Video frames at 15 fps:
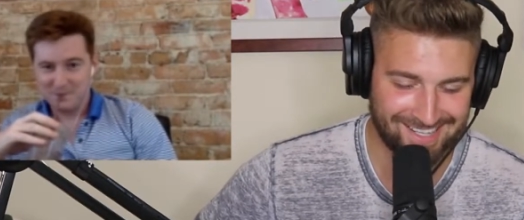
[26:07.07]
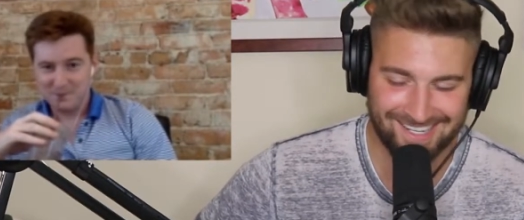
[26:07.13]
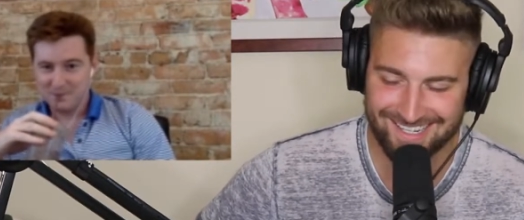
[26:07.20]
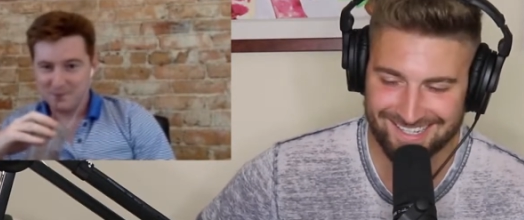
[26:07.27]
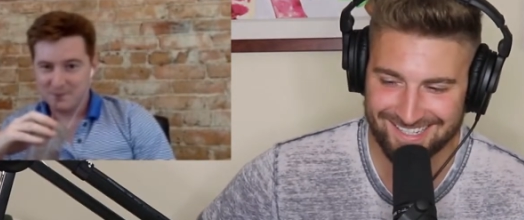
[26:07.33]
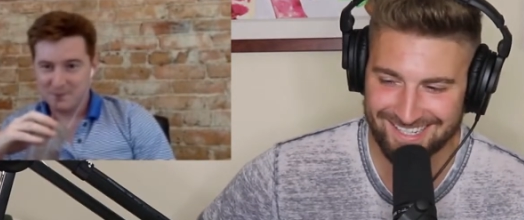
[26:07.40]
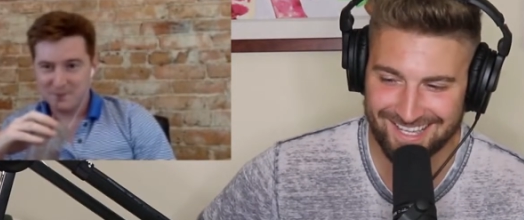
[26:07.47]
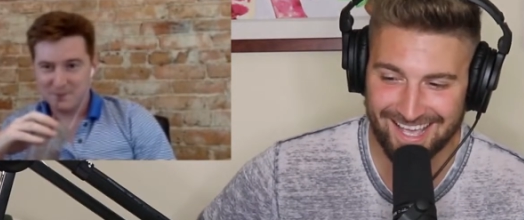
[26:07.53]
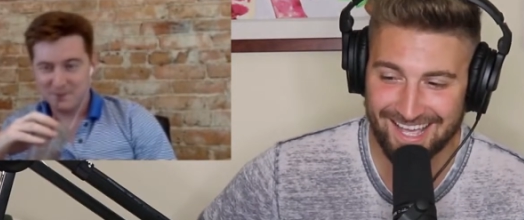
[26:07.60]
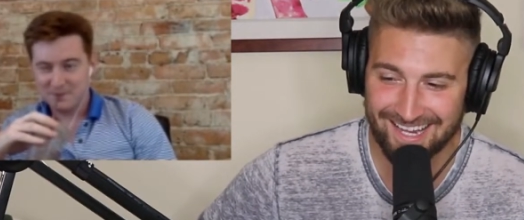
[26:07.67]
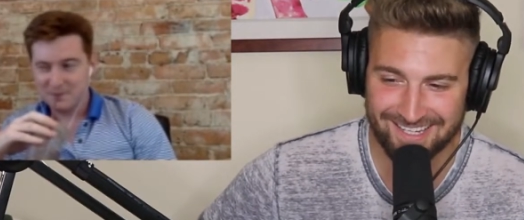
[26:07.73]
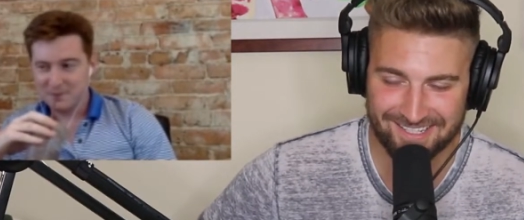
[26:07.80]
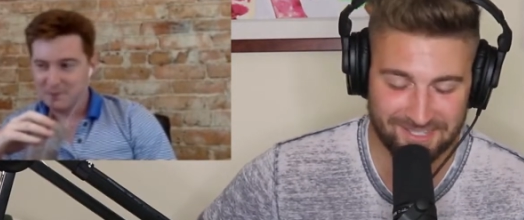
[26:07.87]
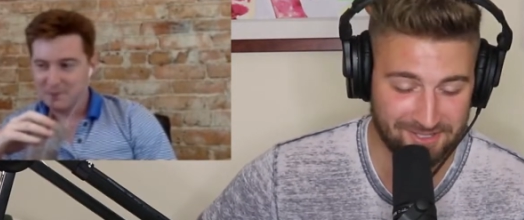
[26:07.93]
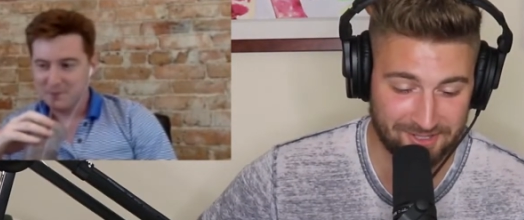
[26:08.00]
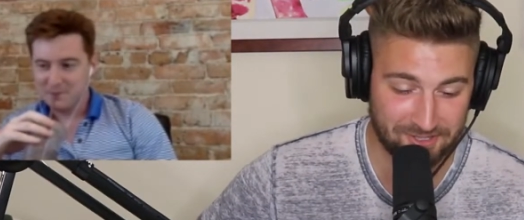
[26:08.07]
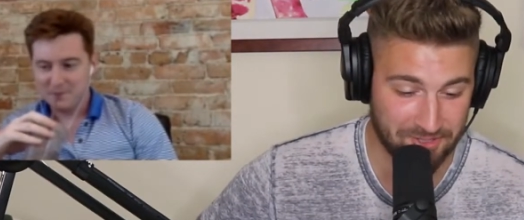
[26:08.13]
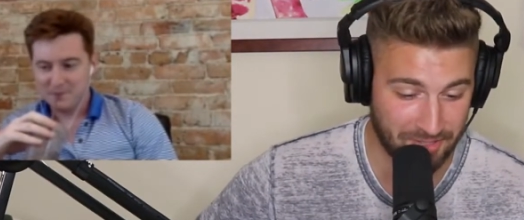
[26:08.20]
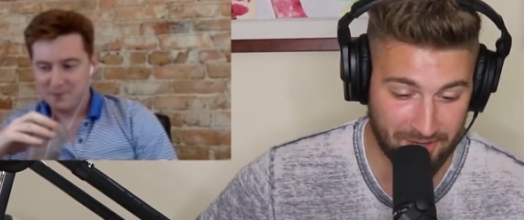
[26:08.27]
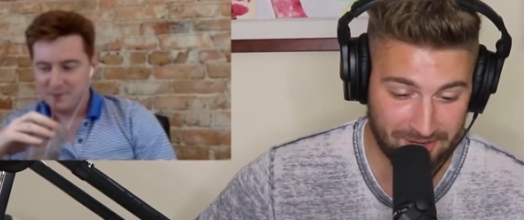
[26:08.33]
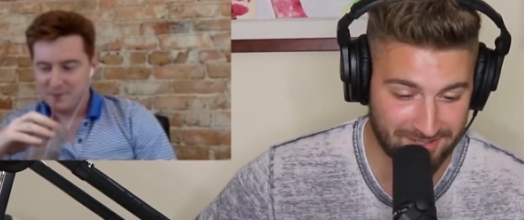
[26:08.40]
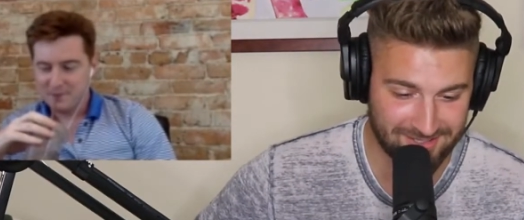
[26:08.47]
Speaker 1: going to get your
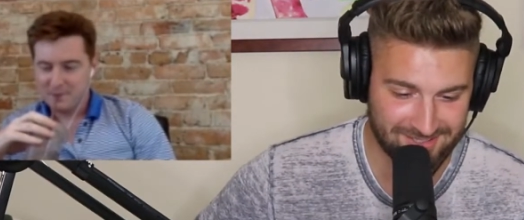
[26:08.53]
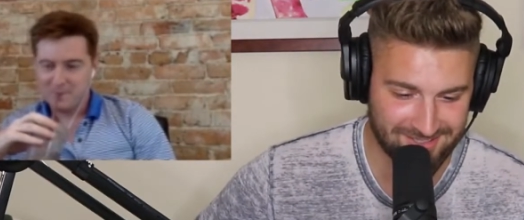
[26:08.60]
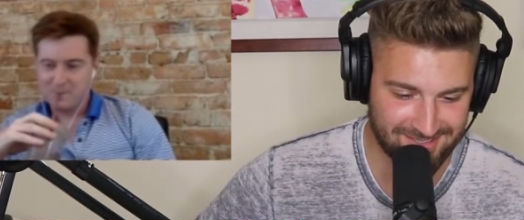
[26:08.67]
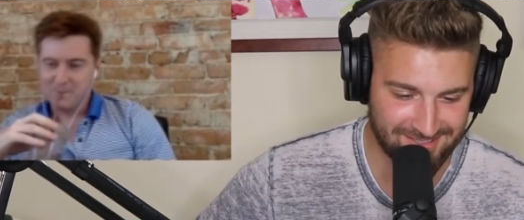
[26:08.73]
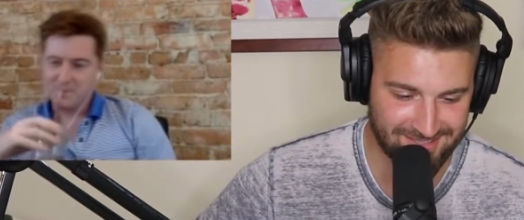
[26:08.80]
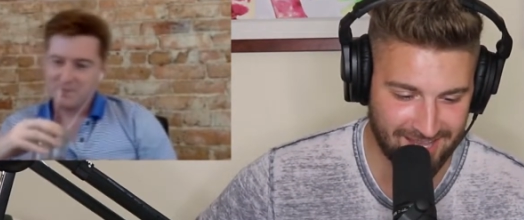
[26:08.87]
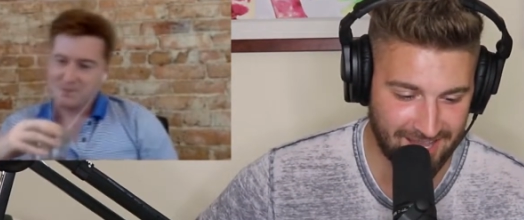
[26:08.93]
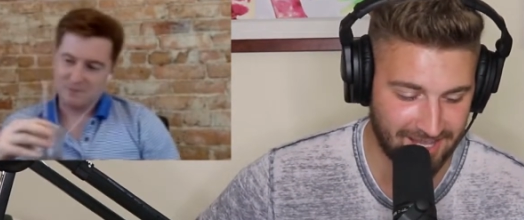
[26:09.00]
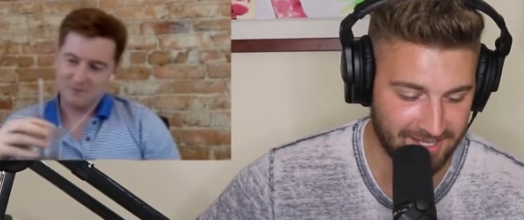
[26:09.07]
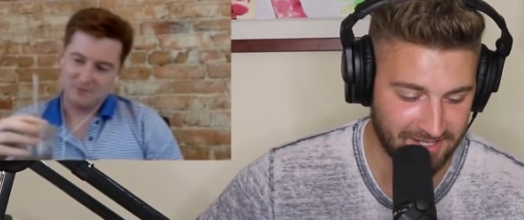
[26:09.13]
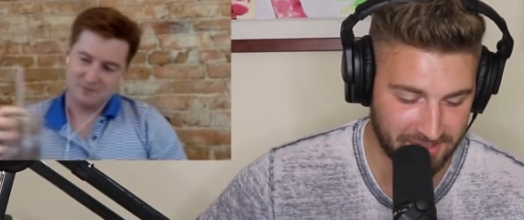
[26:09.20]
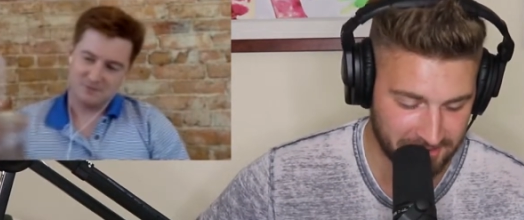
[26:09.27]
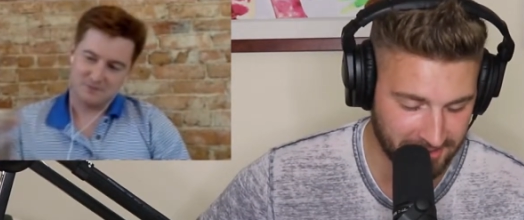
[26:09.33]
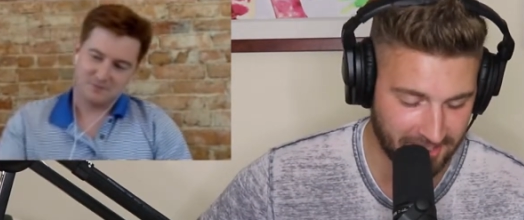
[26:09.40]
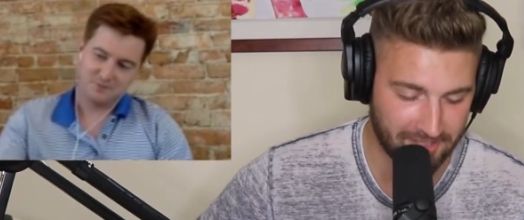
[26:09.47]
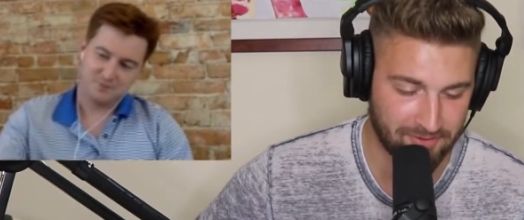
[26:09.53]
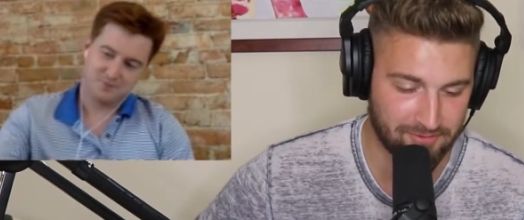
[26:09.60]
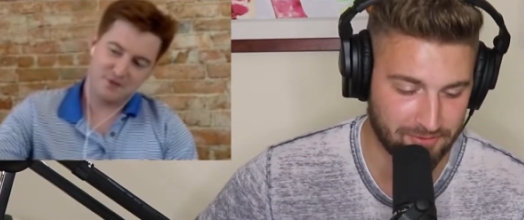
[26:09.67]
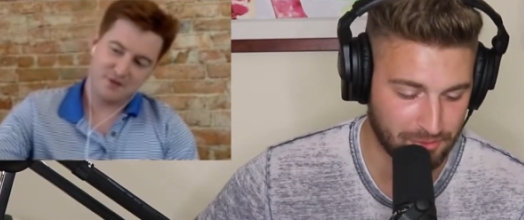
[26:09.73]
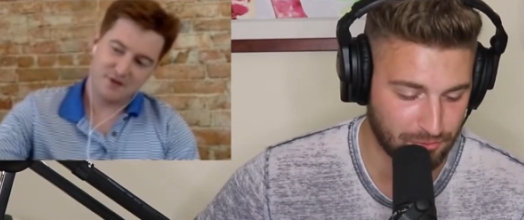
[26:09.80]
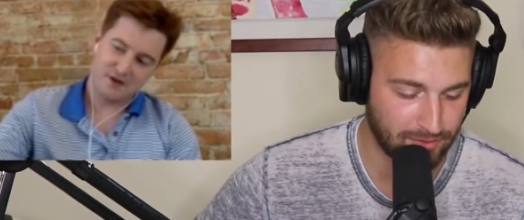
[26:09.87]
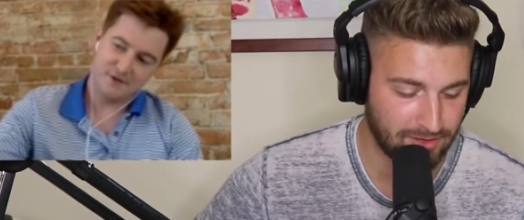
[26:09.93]
shirts and you'll get mm-hmm. a
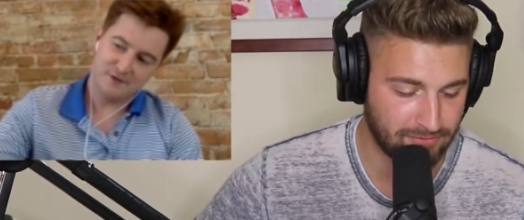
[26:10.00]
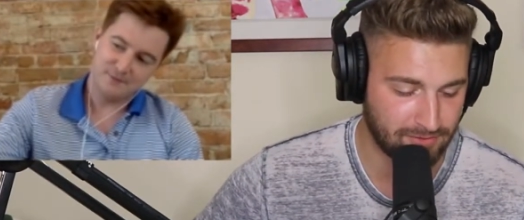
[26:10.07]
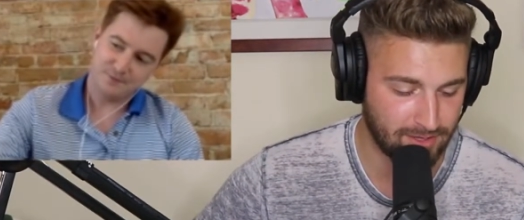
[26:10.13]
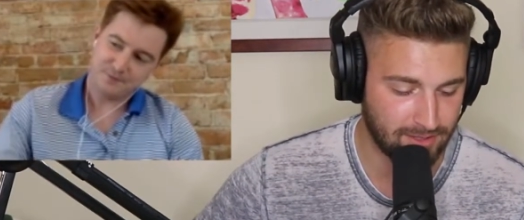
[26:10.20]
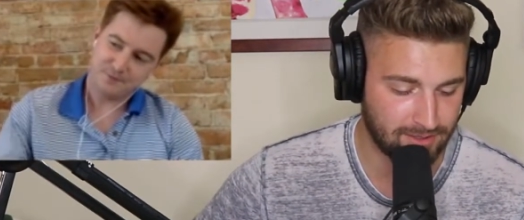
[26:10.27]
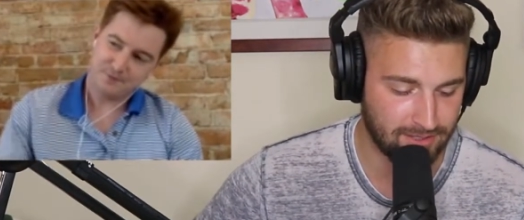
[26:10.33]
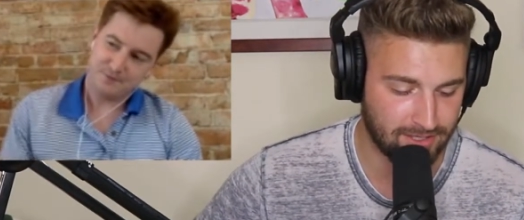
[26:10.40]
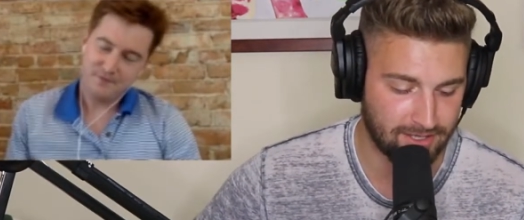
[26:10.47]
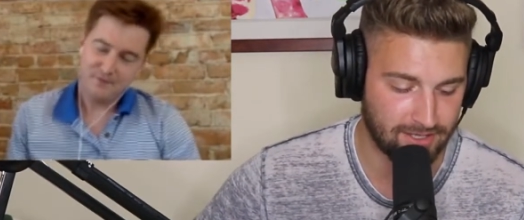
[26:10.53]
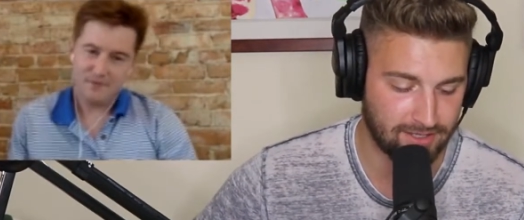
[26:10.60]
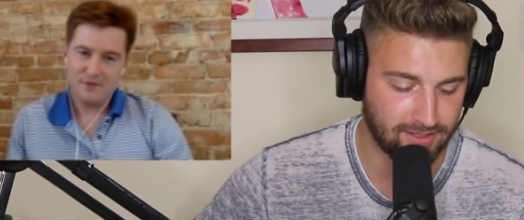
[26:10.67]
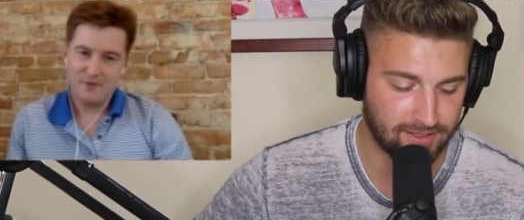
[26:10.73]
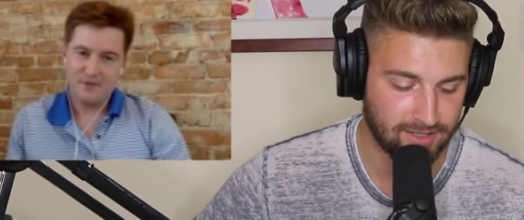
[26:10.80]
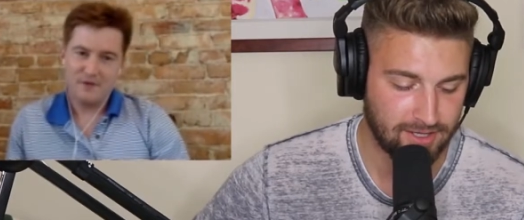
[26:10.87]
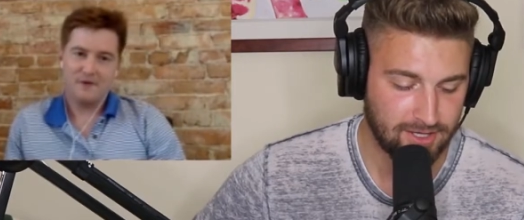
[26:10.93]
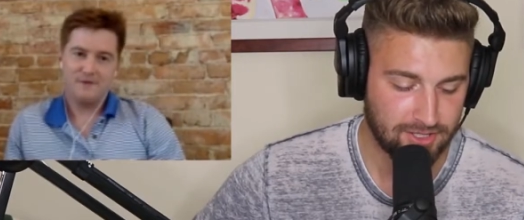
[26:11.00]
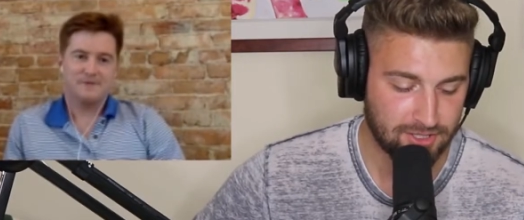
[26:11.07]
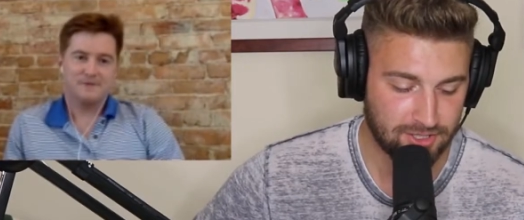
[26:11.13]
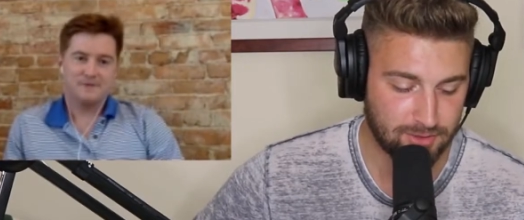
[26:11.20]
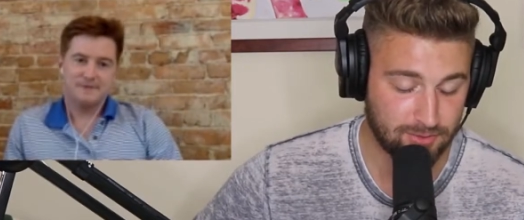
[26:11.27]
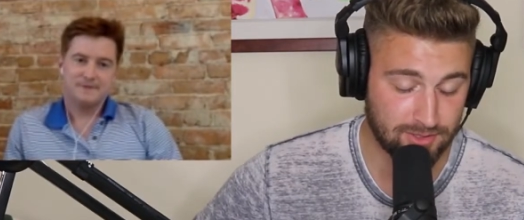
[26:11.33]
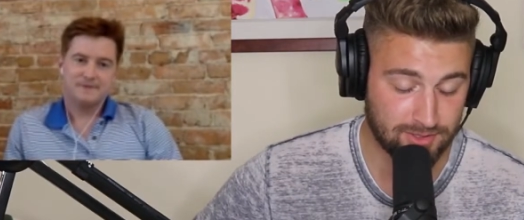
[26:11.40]
full refund. And
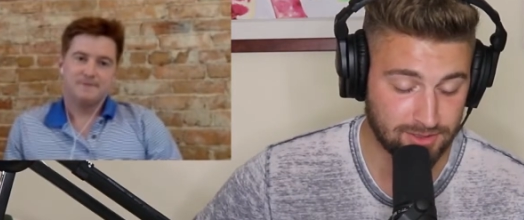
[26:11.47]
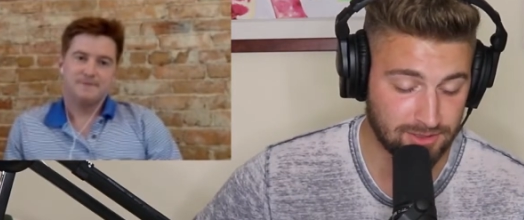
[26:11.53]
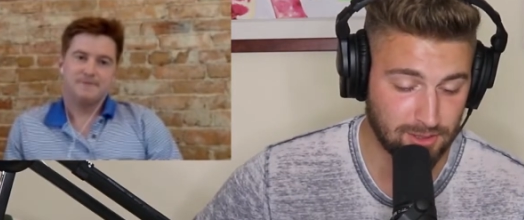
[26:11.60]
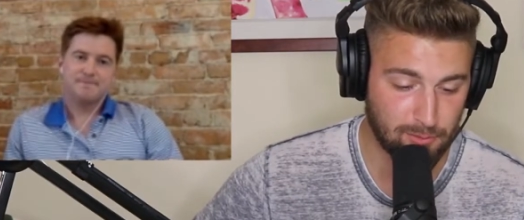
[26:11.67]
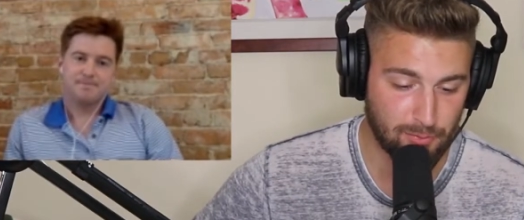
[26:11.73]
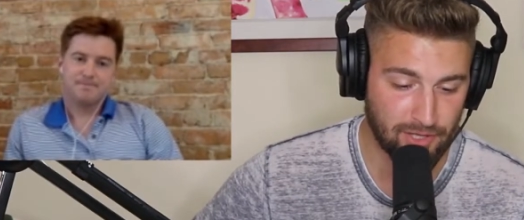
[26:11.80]
she was a little